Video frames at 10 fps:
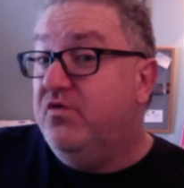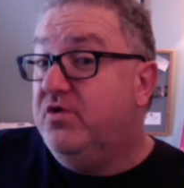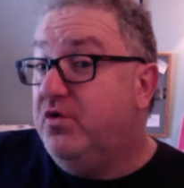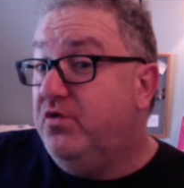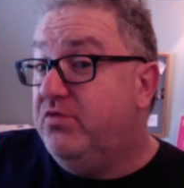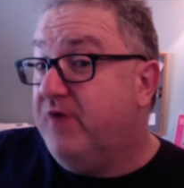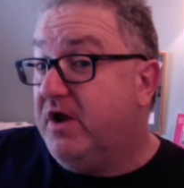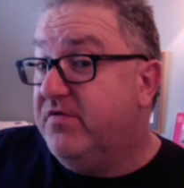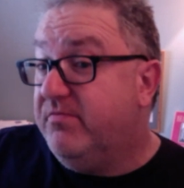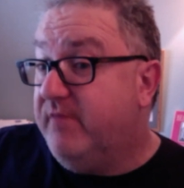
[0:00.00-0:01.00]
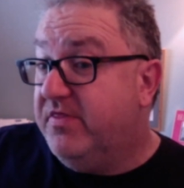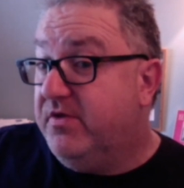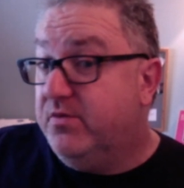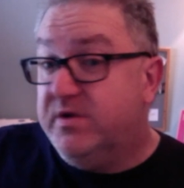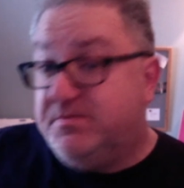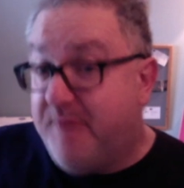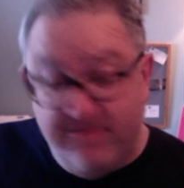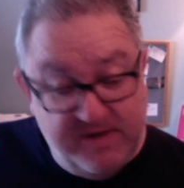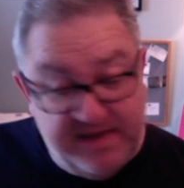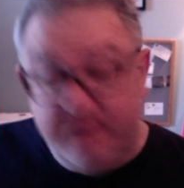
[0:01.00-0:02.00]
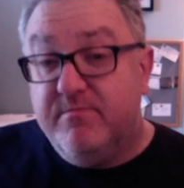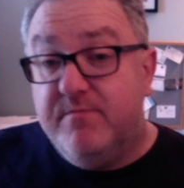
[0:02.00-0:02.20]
toothbrush method, which apparently,